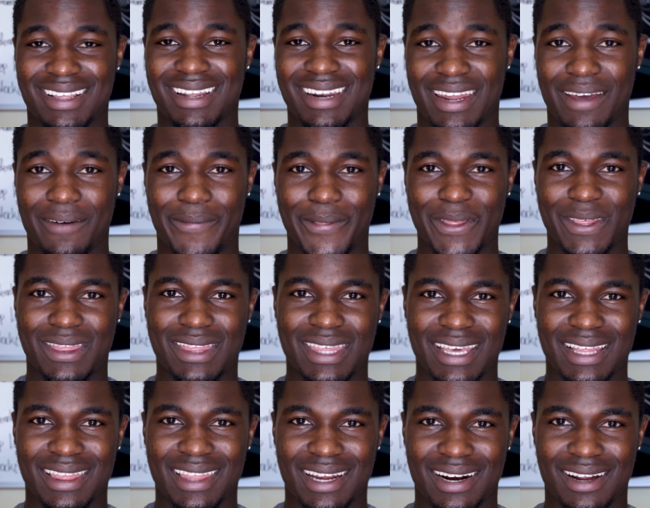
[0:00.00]
Definitely
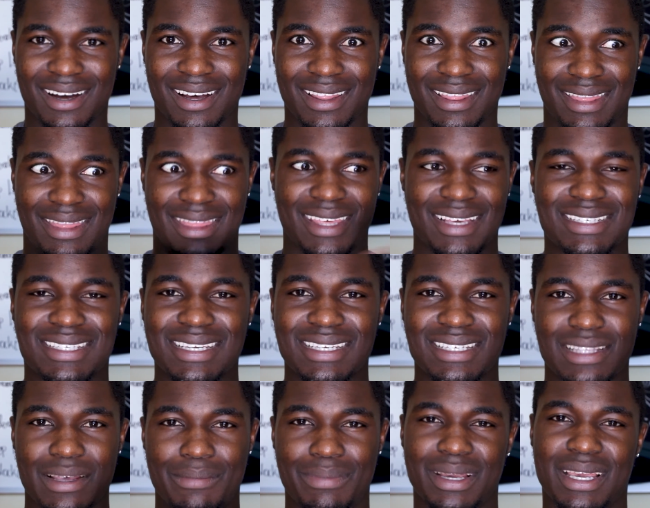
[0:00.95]
think that this
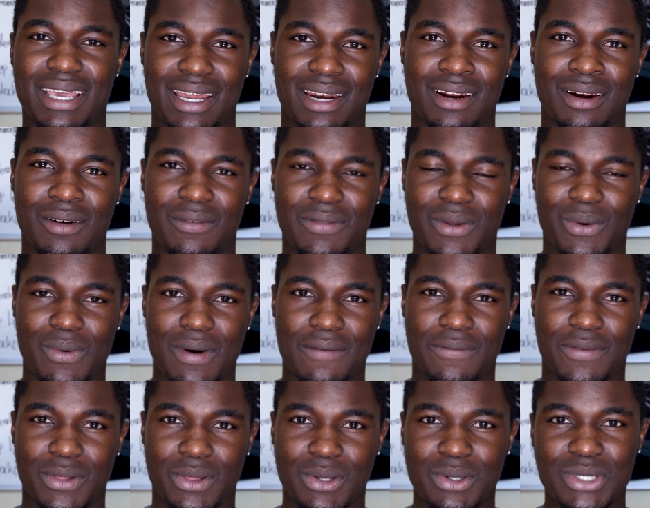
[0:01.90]
is the beginning of the
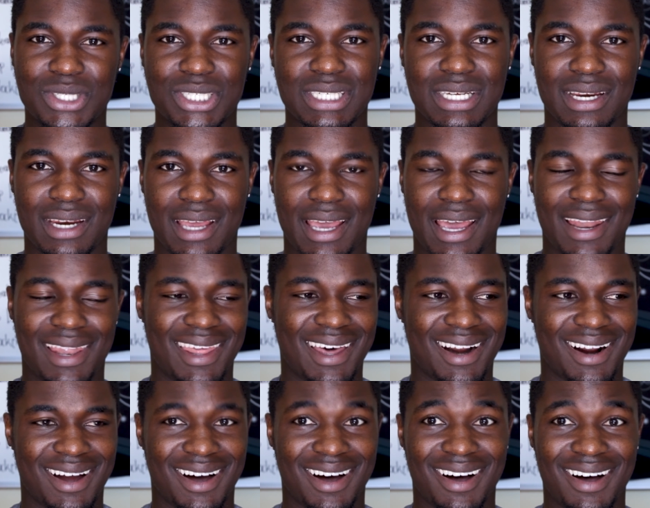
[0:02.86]
revolution, and
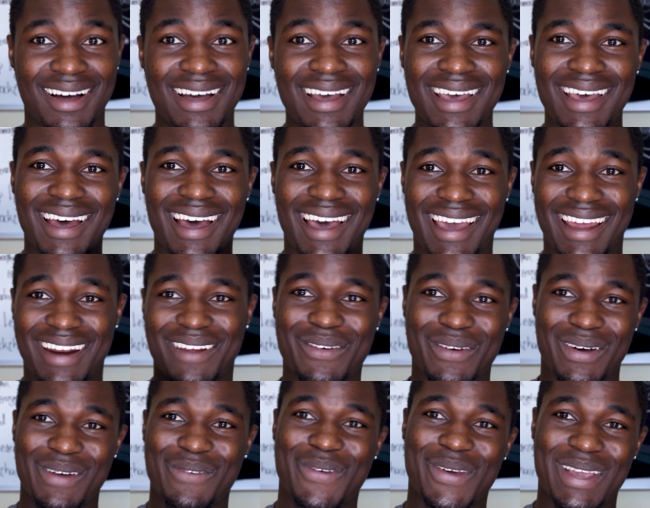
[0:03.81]
that and
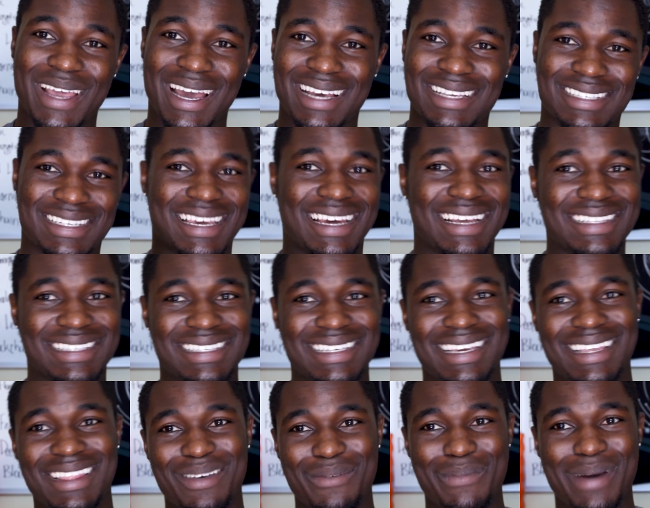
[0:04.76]
if you guys can't
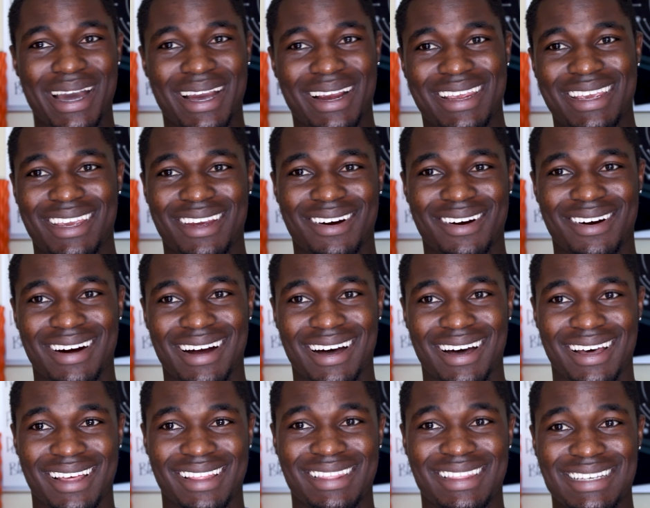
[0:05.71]
see in the back here,
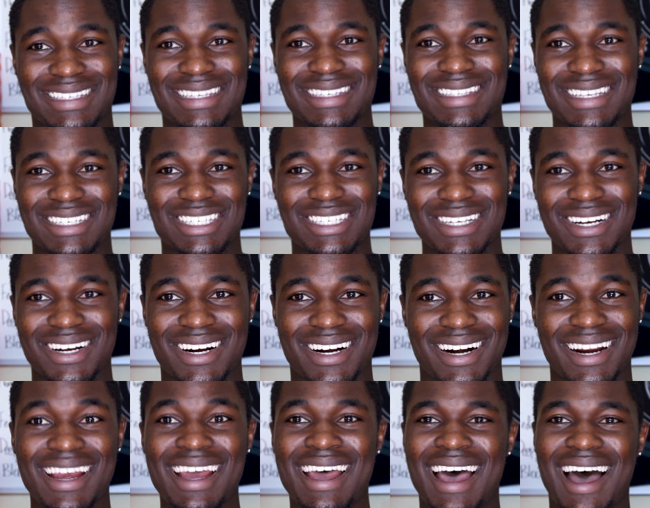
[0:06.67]
this is the
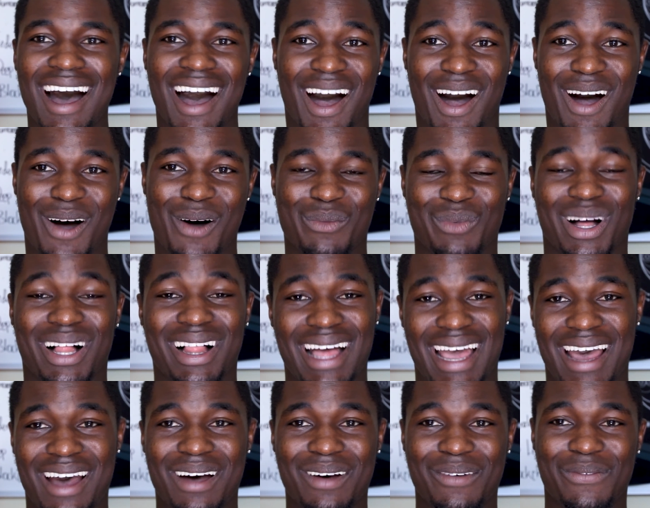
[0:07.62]
shirt. I'll
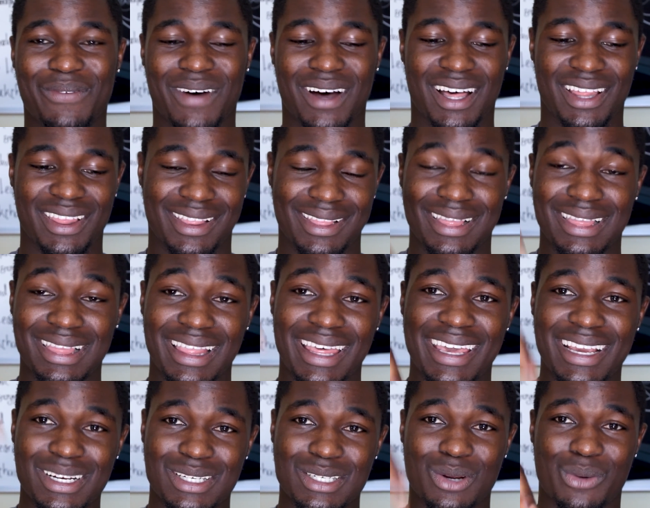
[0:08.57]
have a
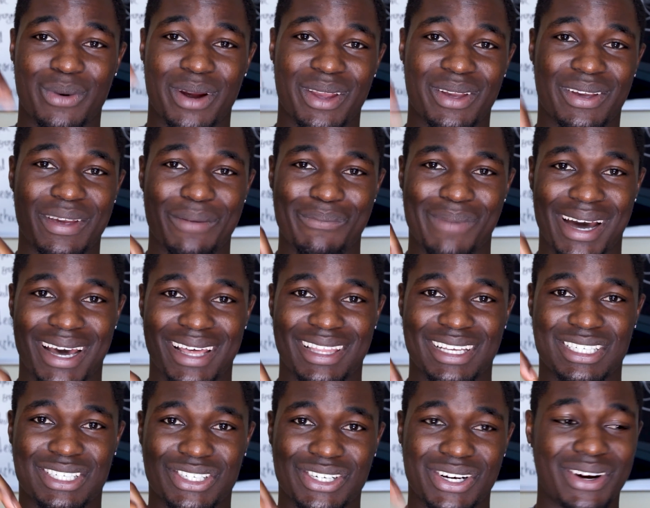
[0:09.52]
link to where you can buy
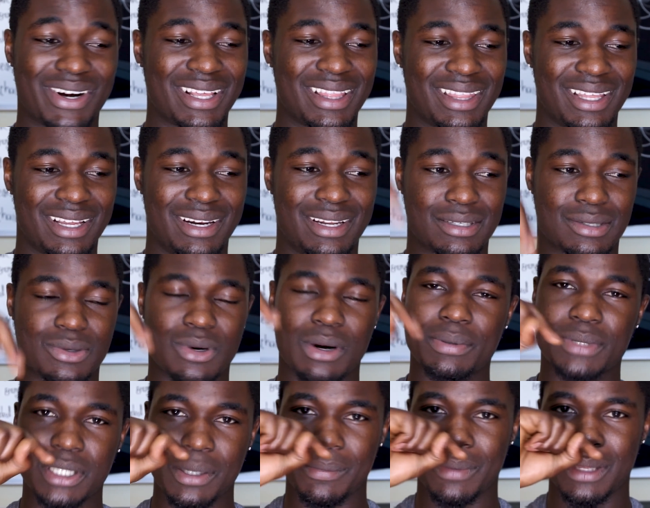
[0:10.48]
the shirt in the
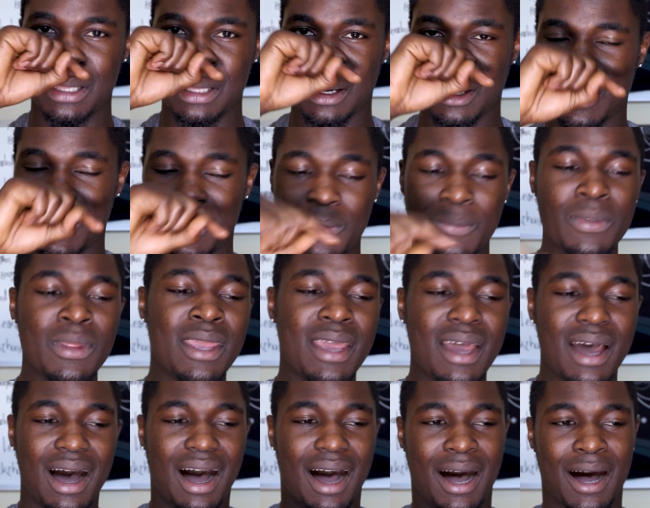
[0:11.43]
description below.
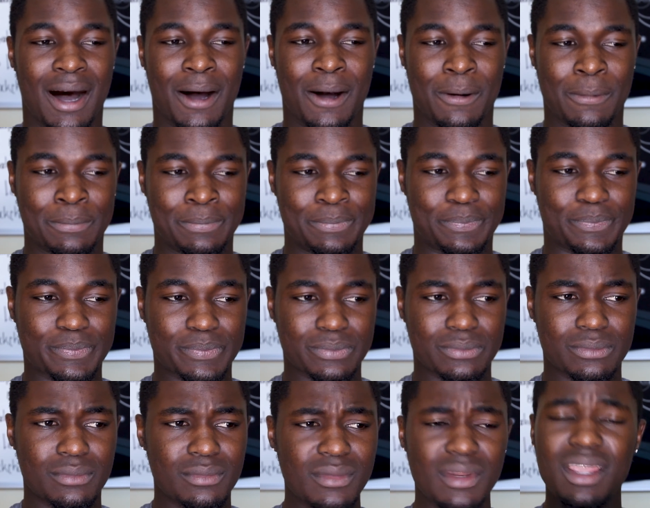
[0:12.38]

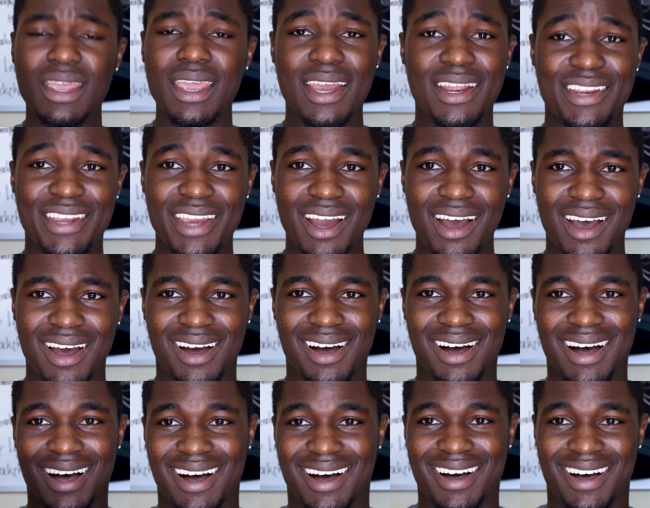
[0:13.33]
And yeah,
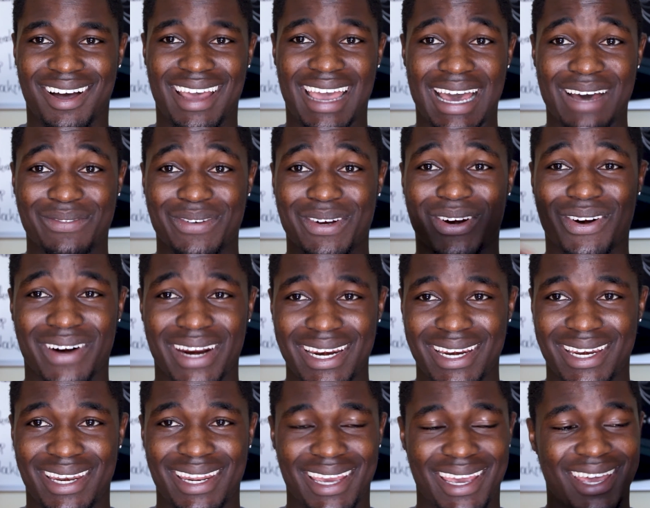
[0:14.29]
have a
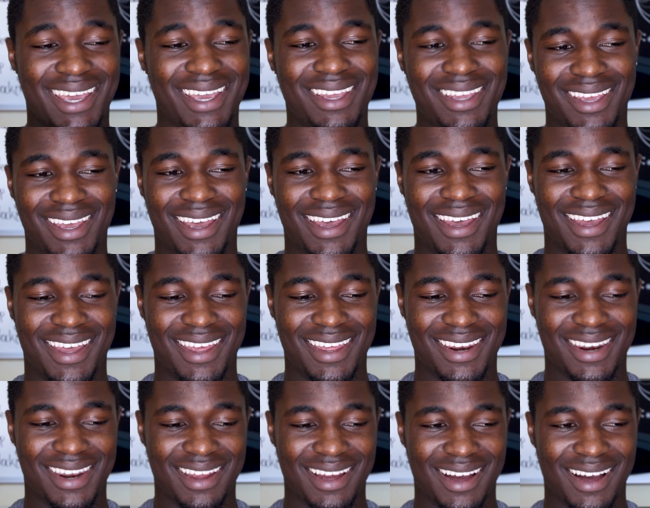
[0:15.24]
great day,
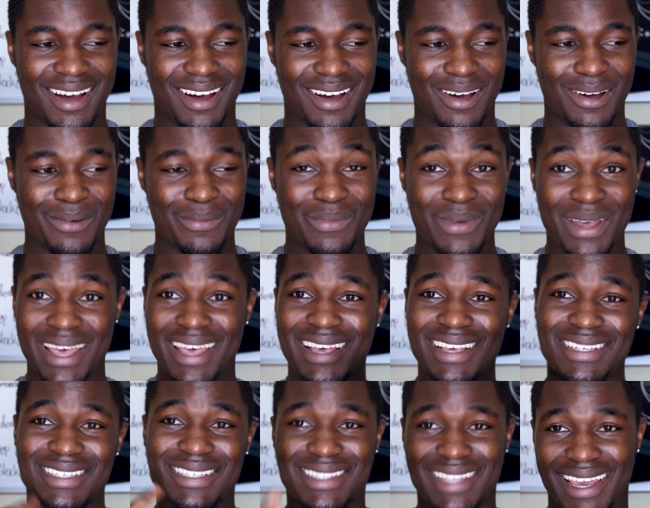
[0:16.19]
and
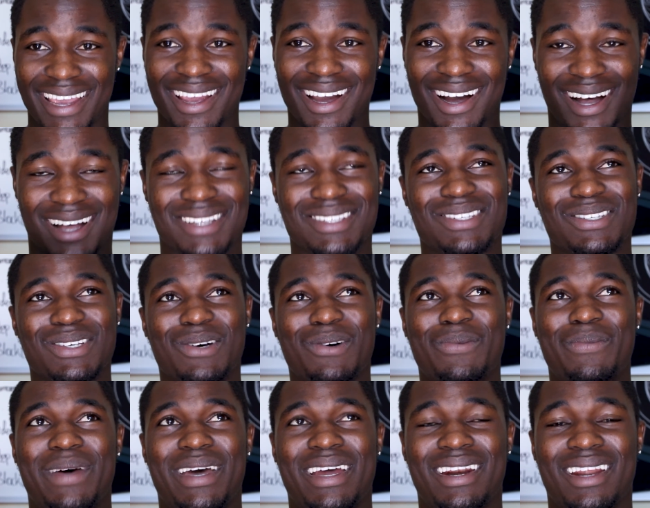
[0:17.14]
stay
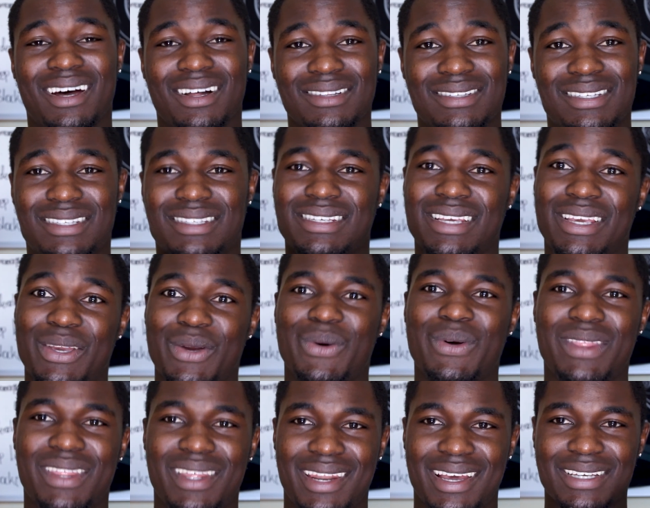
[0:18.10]
awesome, and I'll see
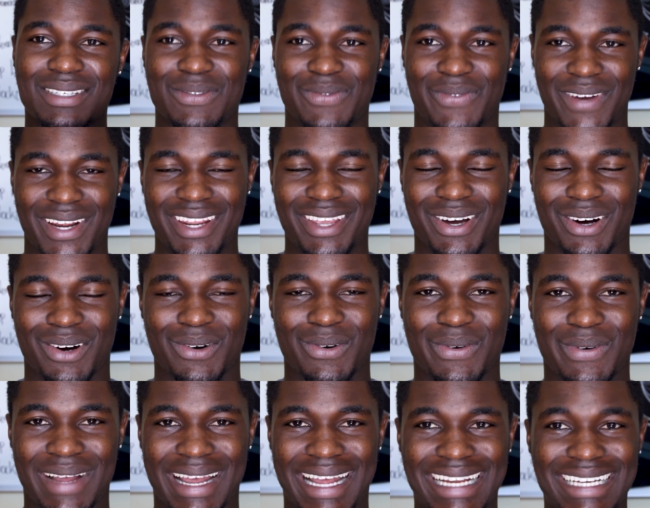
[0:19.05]
you in the next
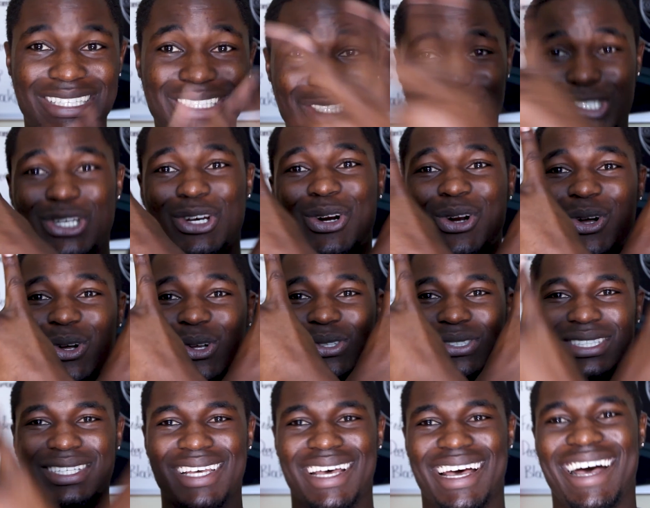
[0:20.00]
video.
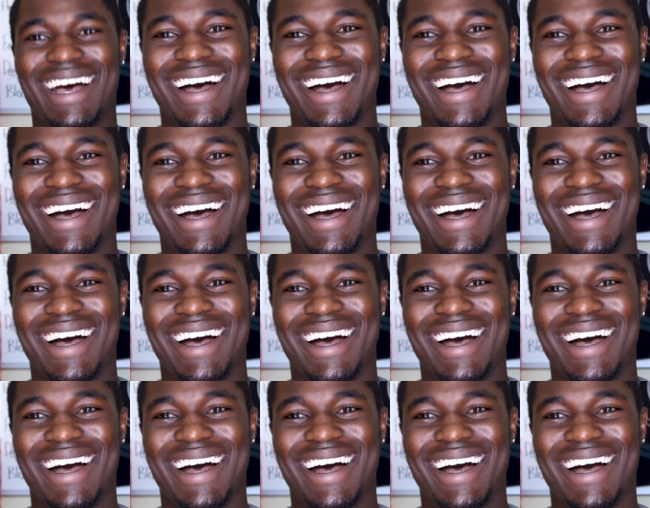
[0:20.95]
Toodles!